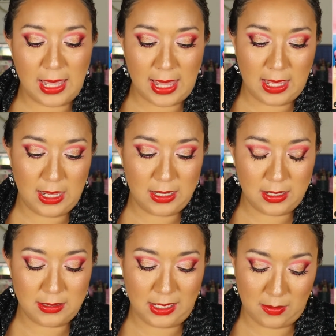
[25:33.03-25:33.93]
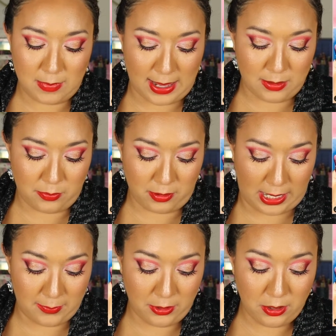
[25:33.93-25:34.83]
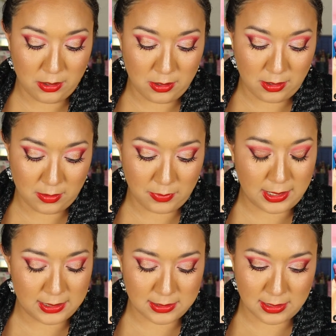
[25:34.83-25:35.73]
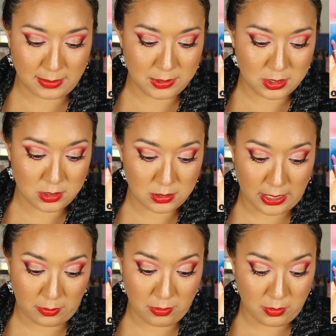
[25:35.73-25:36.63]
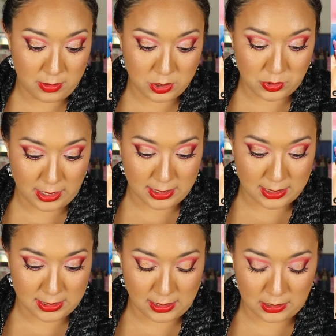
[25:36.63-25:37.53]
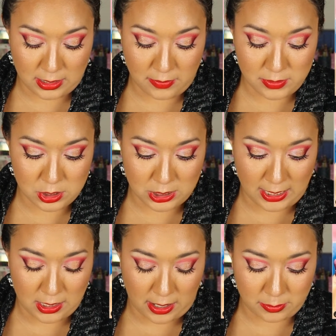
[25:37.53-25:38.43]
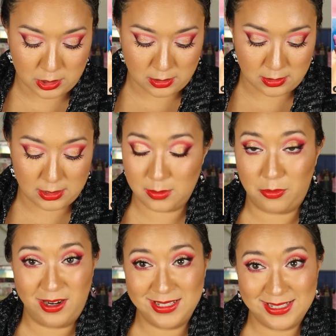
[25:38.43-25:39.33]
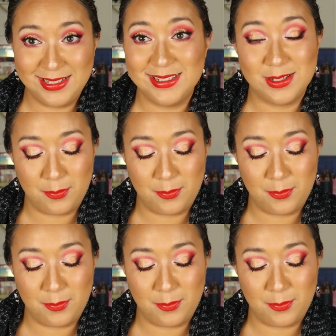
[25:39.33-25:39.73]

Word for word: and the matte primer, because I'm just, I really want to try this. I love the shade options and the pricing is